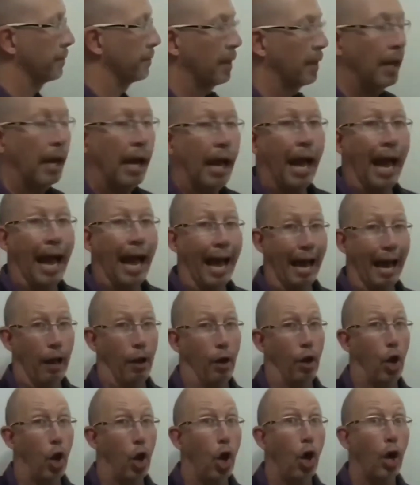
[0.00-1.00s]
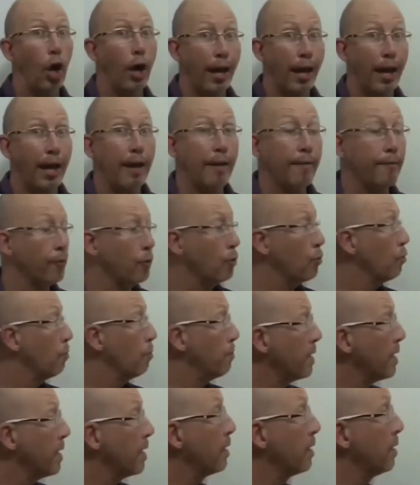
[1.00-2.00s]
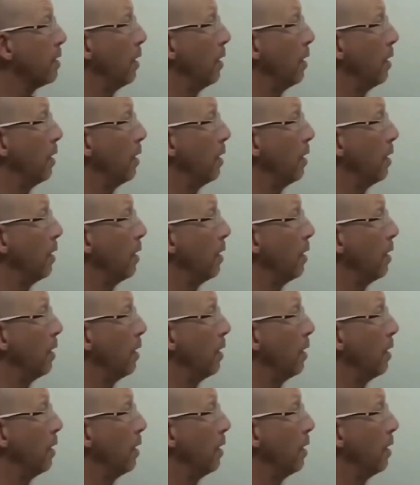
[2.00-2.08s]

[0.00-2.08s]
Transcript: How long have you been